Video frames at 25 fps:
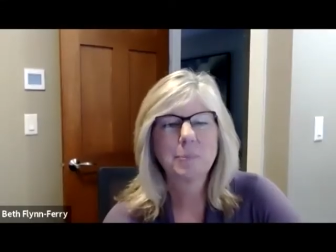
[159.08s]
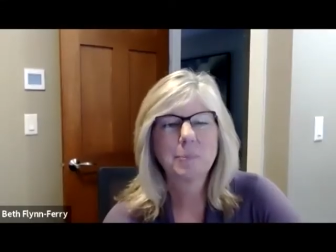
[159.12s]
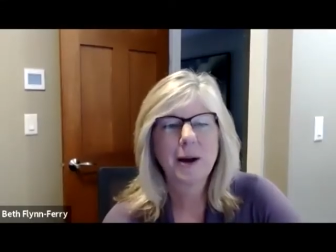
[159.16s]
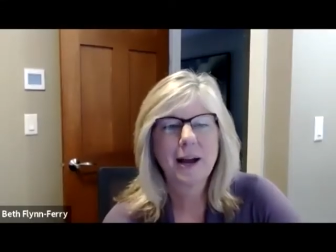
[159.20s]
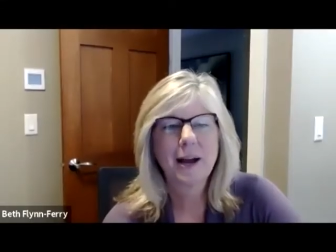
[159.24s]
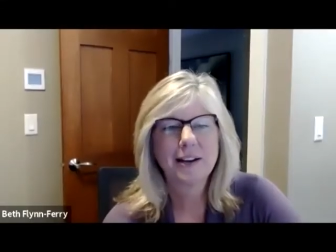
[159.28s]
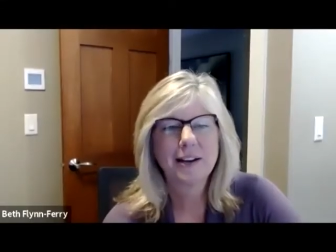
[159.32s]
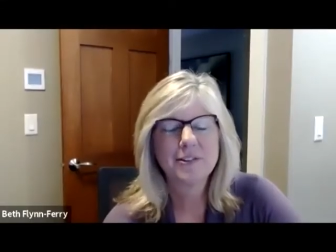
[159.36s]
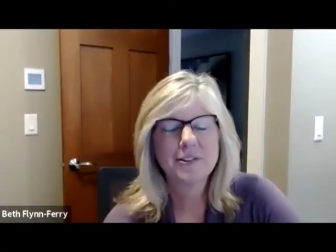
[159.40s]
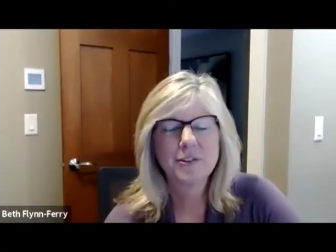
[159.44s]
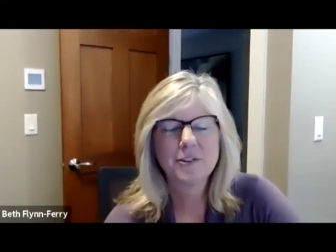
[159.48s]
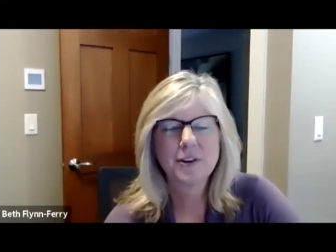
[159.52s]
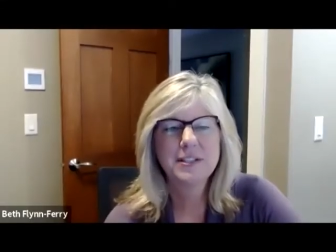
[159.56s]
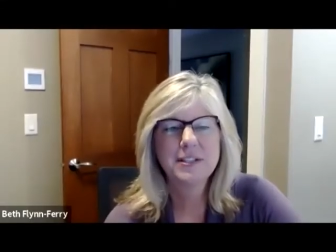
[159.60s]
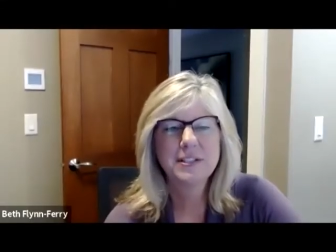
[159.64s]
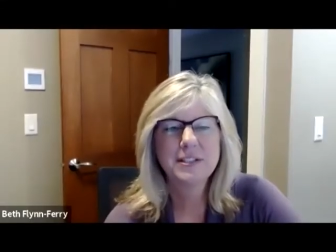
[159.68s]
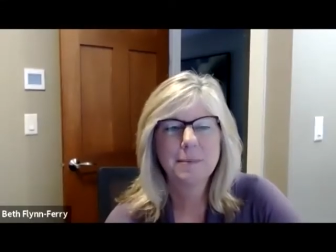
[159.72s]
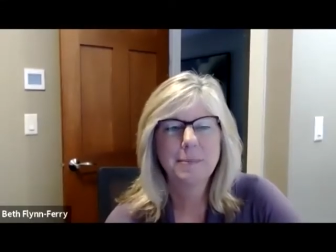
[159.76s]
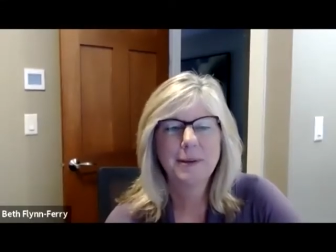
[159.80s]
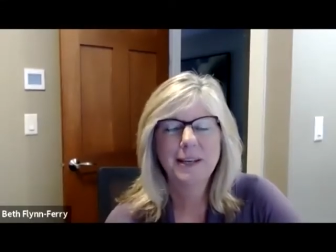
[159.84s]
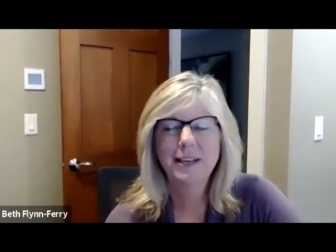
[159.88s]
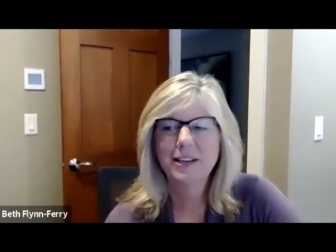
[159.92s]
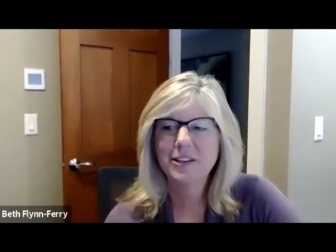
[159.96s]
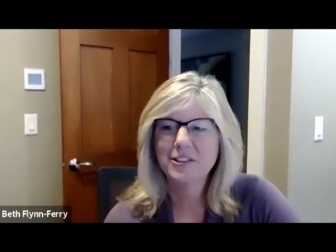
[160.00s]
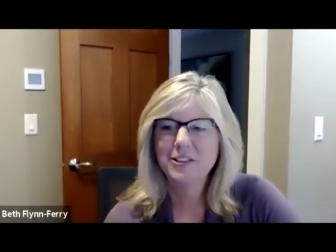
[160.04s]
Brad. It's great to
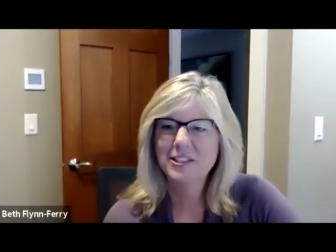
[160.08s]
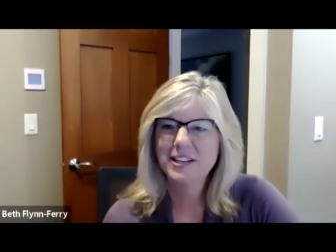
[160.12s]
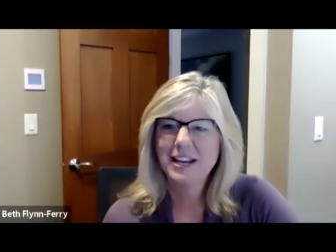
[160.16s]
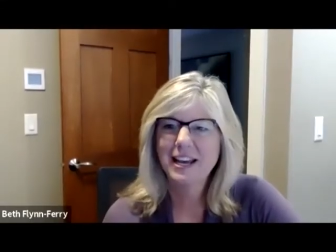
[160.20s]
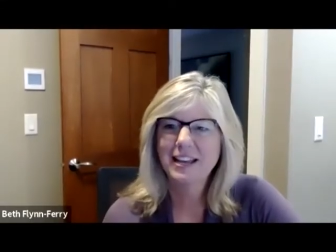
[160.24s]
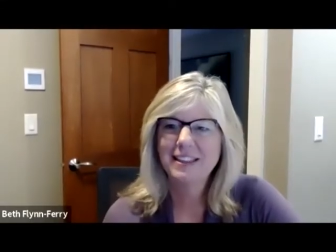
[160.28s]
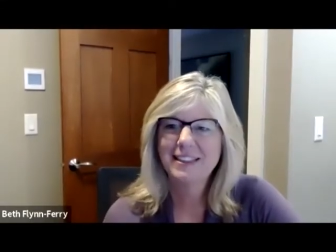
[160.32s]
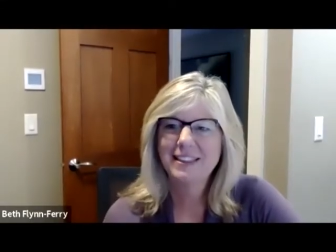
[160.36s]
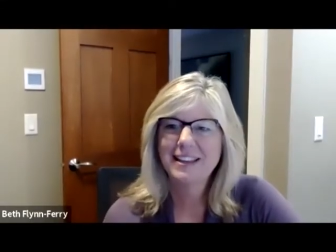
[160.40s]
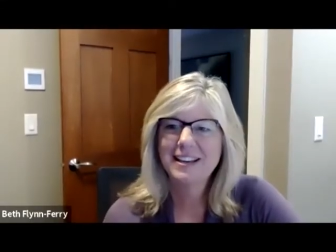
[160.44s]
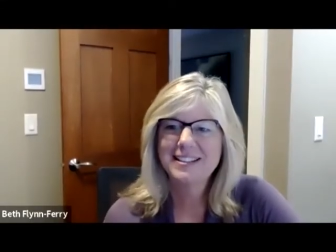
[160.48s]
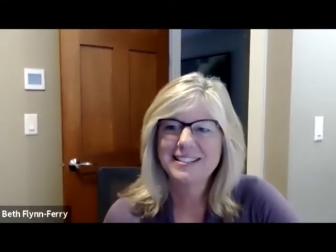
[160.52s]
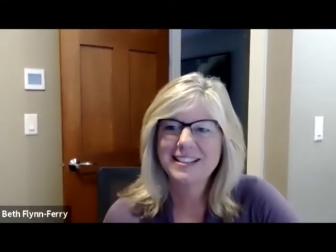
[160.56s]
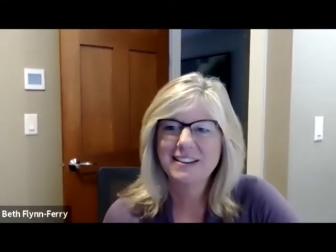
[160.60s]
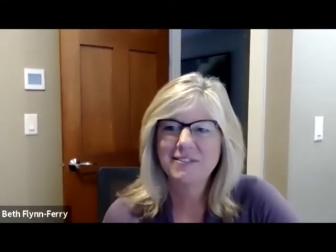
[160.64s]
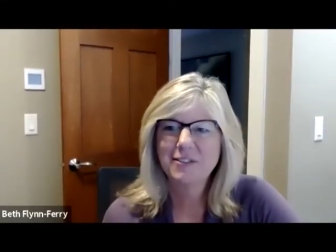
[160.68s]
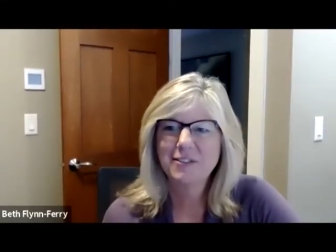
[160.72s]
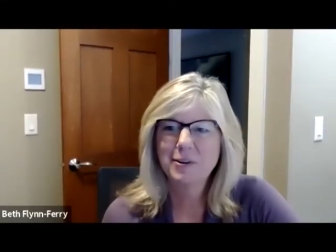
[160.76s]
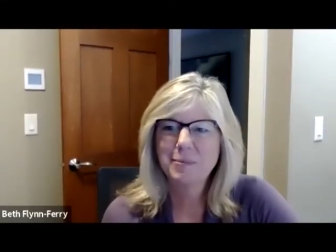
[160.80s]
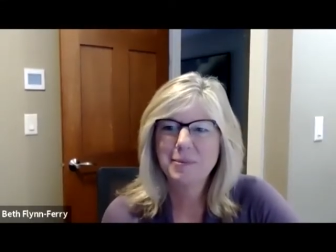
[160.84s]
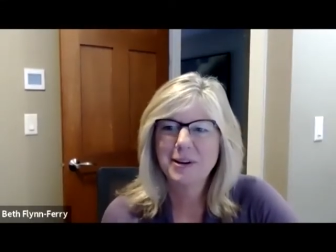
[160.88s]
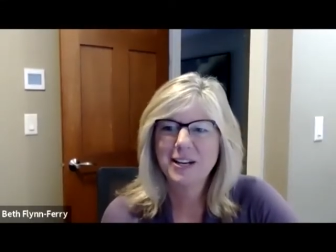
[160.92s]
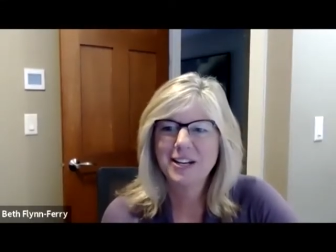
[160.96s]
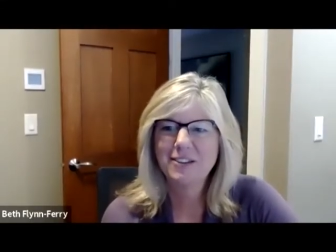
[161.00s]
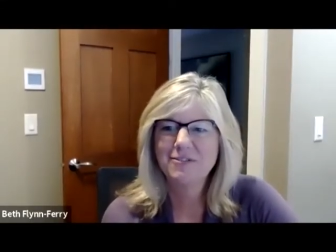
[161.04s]
be here today. Thanks,
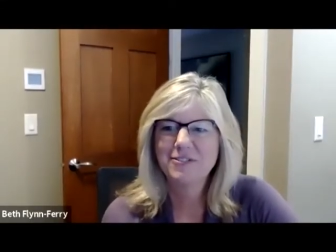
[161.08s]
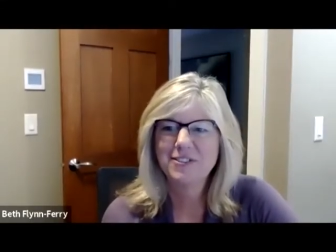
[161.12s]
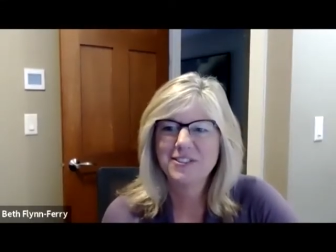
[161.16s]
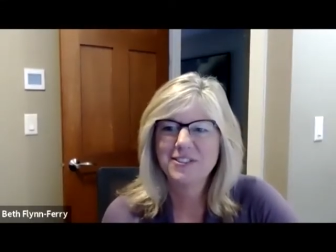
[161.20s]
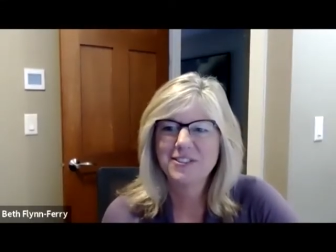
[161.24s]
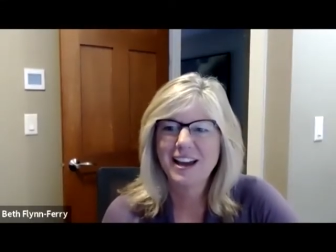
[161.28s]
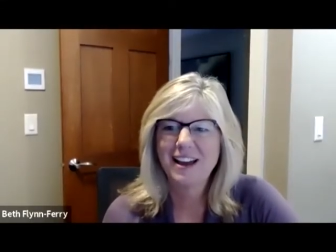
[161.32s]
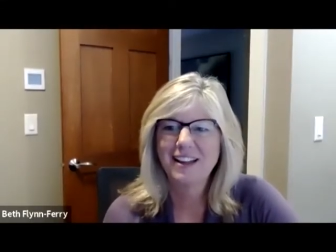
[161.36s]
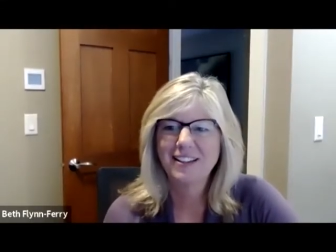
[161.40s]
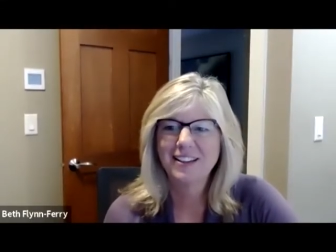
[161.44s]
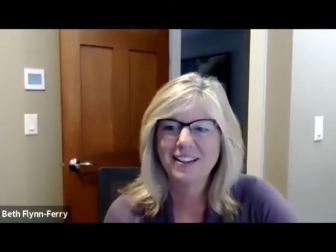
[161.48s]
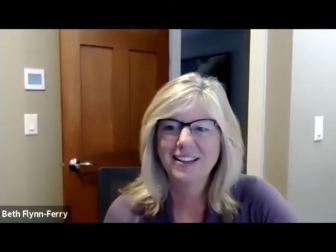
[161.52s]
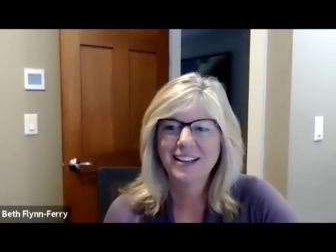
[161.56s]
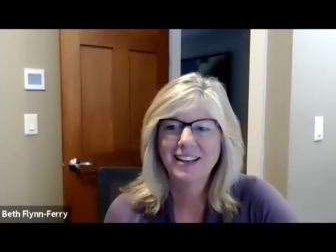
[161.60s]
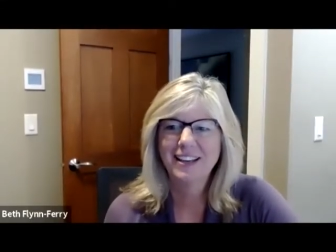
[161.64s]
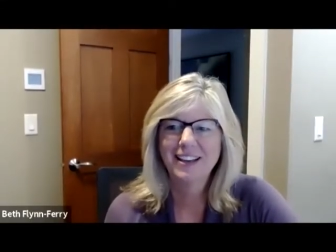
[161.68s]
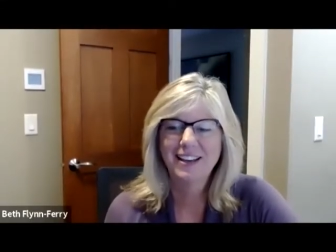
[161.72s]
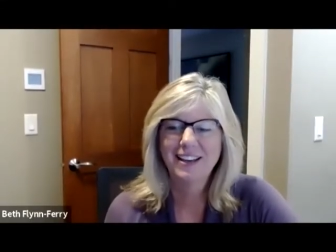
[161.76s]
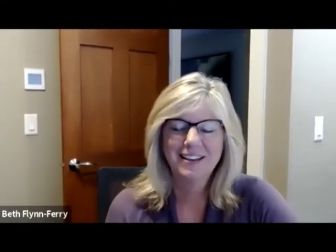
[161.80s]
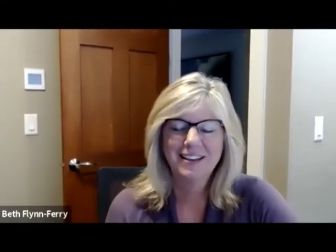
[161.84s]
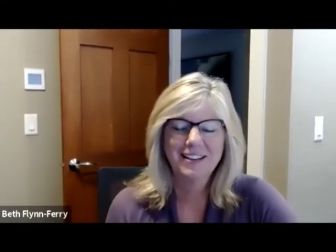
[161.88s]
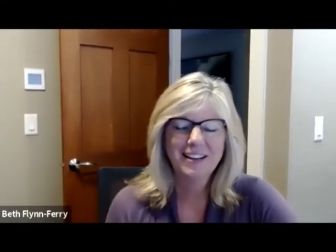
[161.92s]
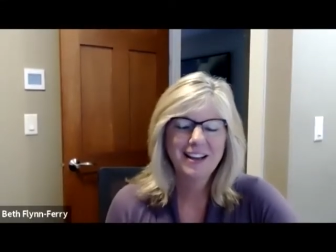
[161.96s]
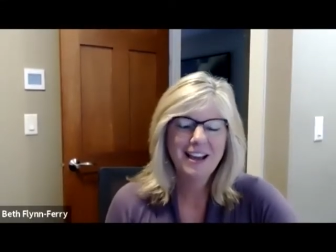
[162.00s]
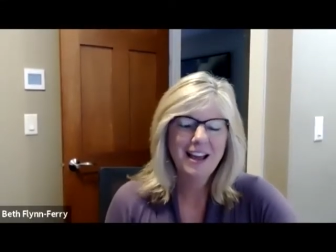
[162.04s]
everybody, for dialing
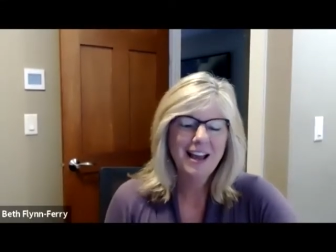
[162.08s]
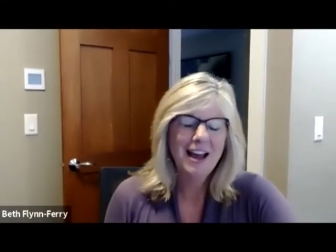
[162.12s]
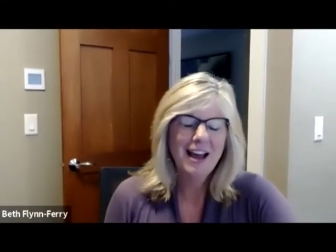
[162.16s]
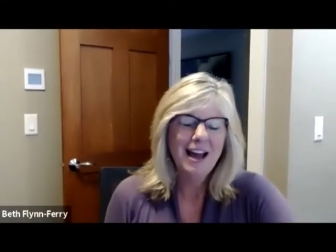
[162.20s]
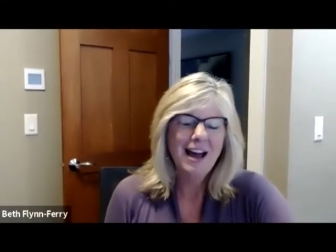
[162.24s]
in.